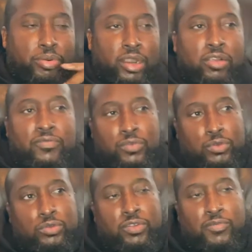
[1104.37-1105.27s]

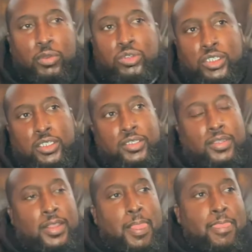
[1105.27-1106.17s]
Prayerful devotion.
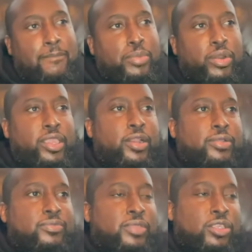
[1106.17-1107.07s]

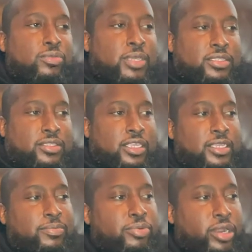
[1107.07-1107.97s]
Prayer. Now, you may
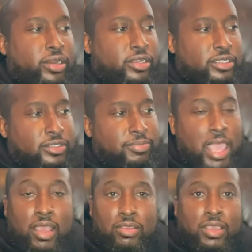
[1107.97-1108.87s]
think prayer is
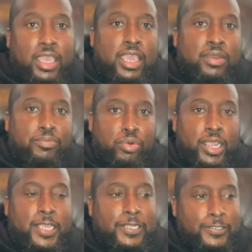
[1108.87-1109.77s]
bowing your head and
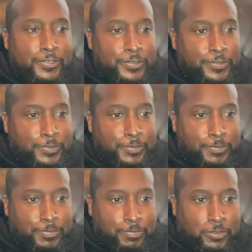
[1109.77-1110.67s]
praying.
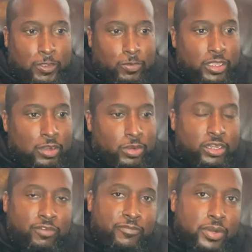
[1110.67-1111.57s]
No, we
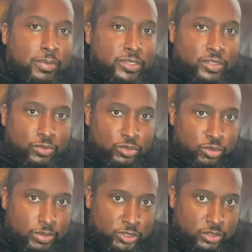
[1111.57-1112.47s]
already affirmed it through
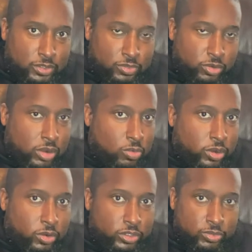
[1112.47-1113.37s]
scripture, through our
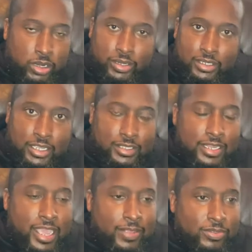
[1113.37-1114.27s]
words, right?
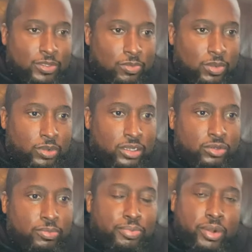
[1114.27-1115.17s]
Did that. So, what we're
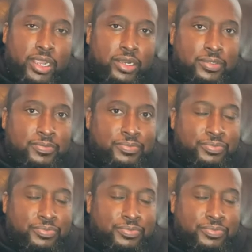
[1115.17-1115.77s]
going to do? Prayer.